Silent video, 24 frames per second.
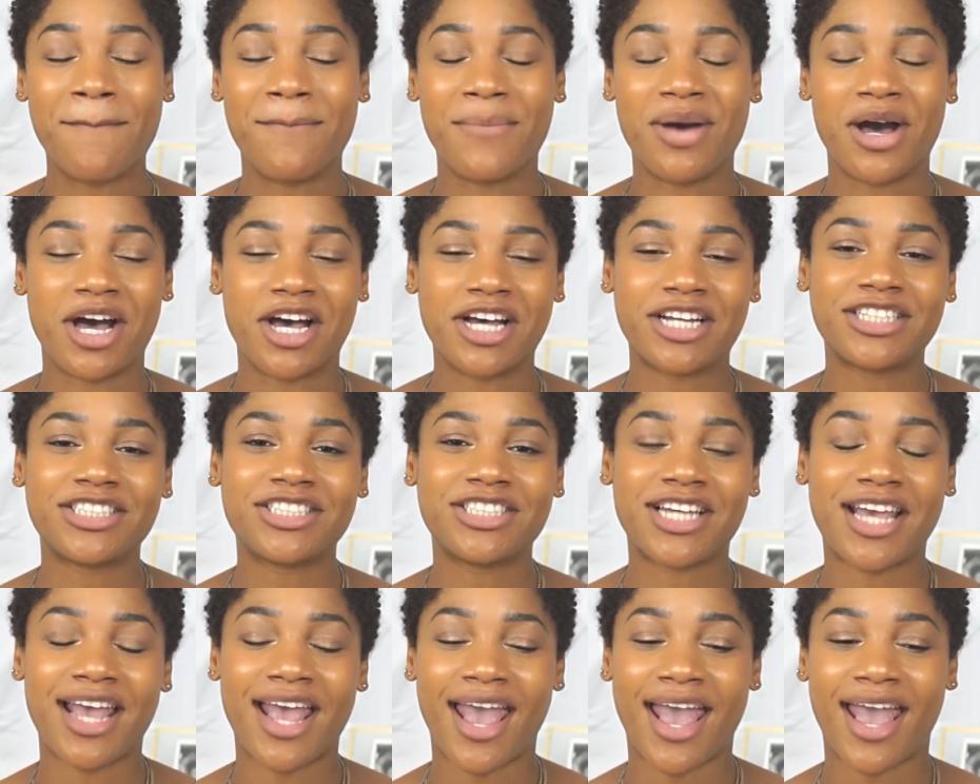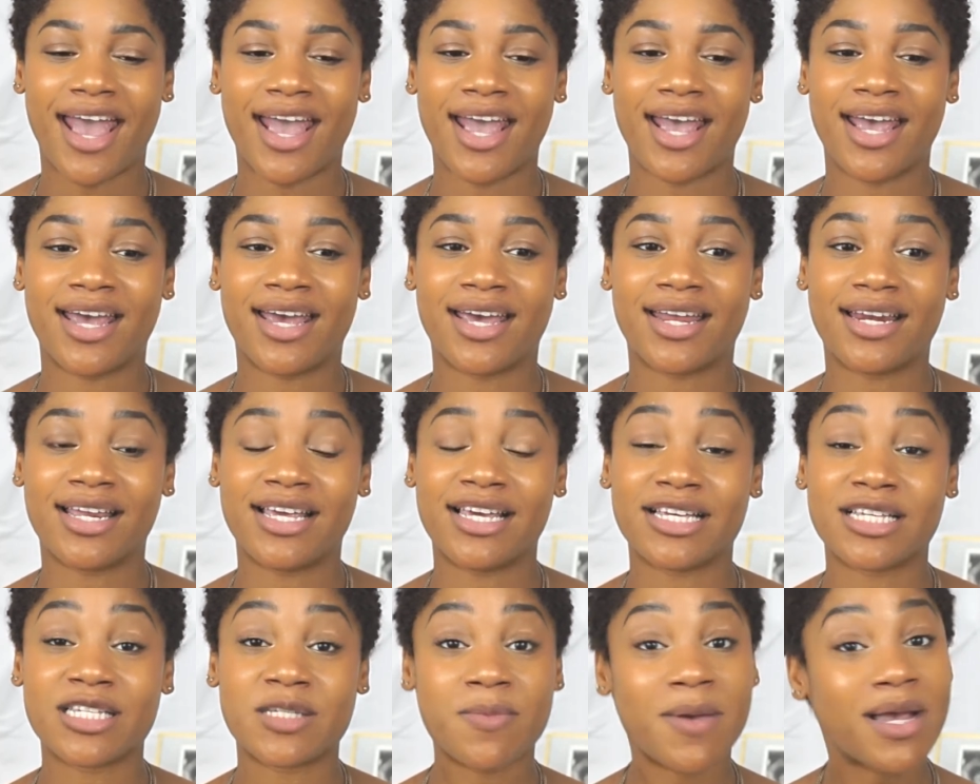much, and
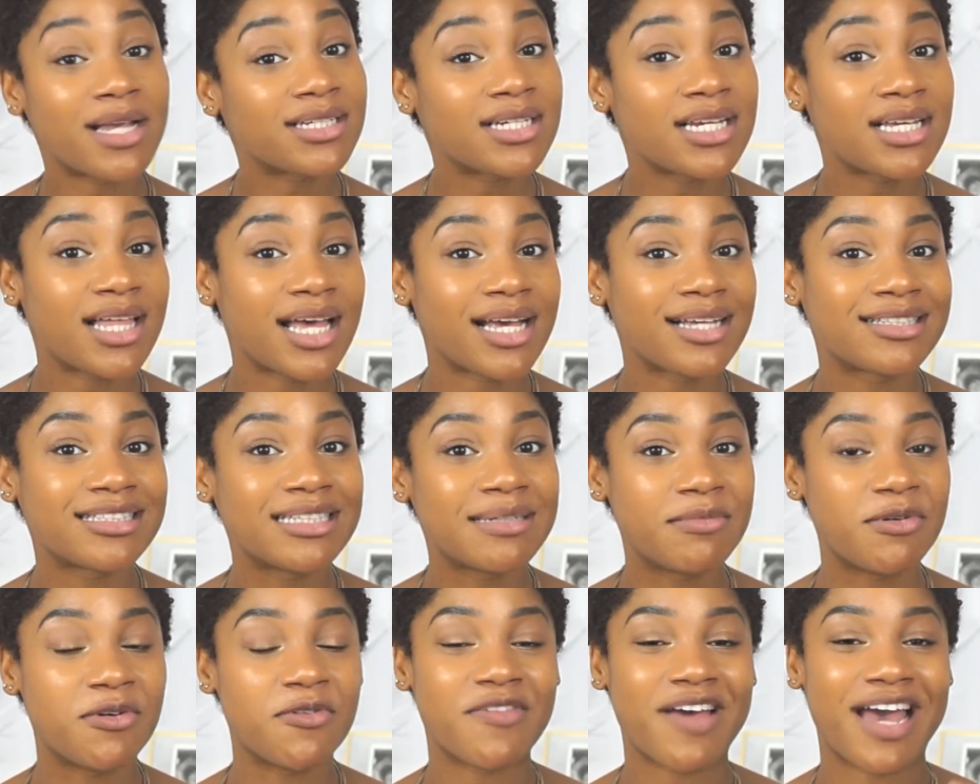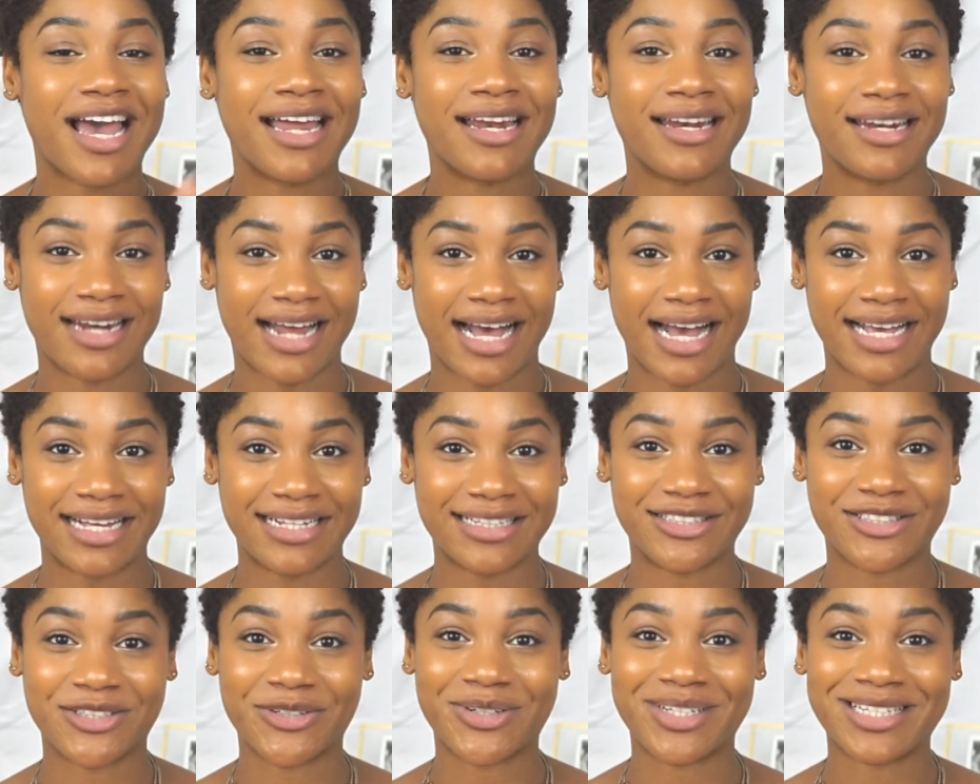he especially likes to move at night.
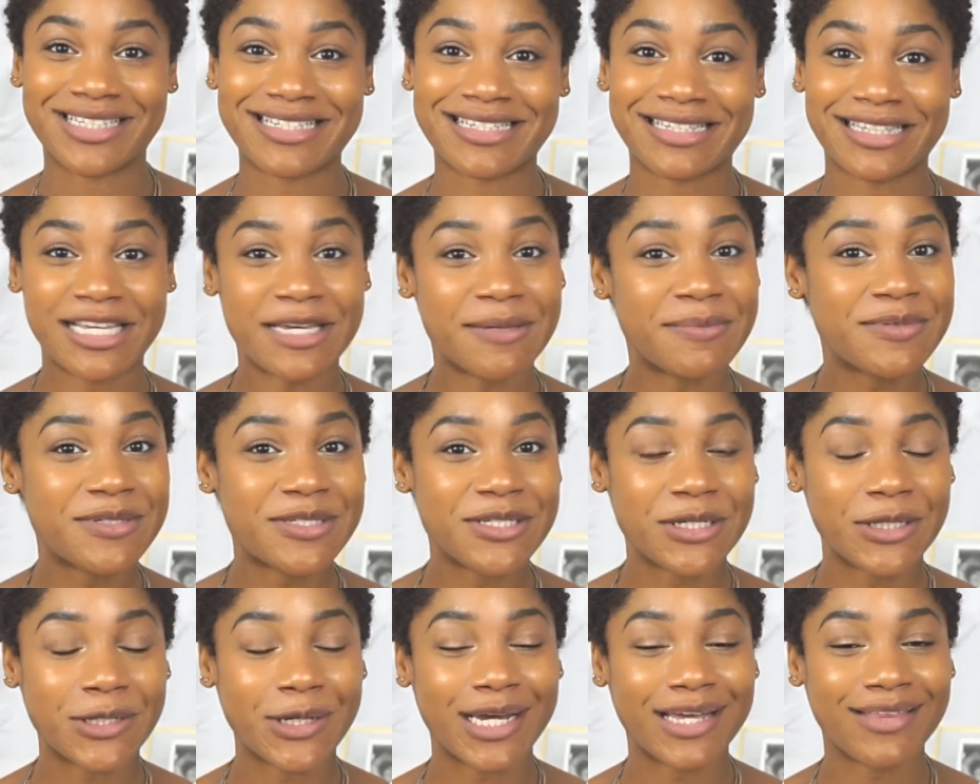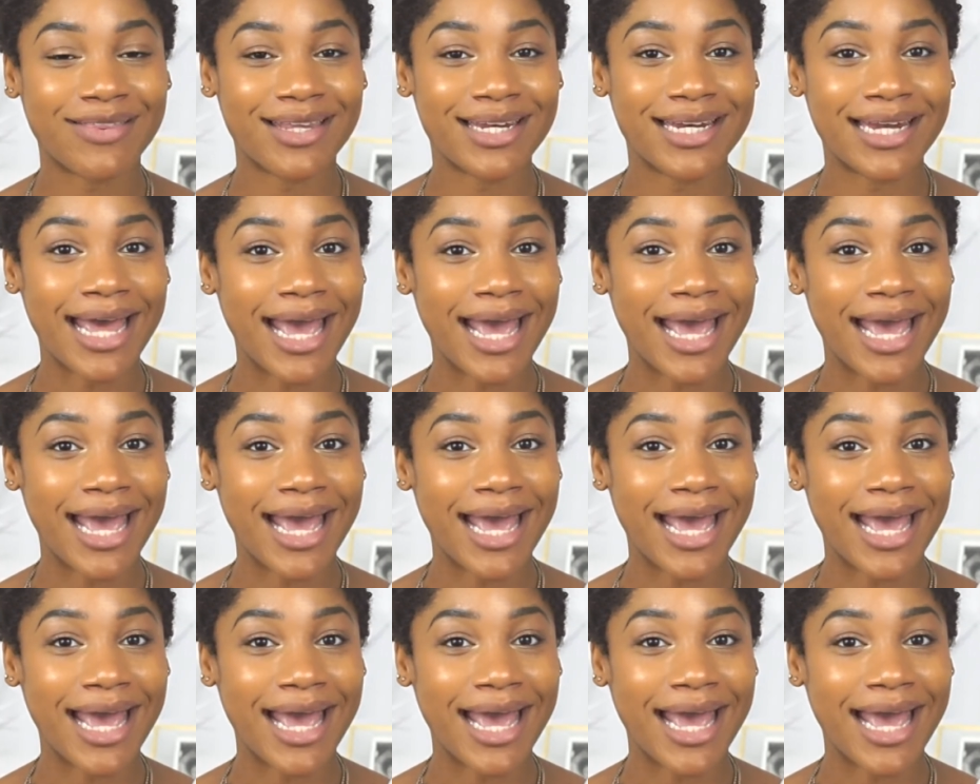So he sleeps during the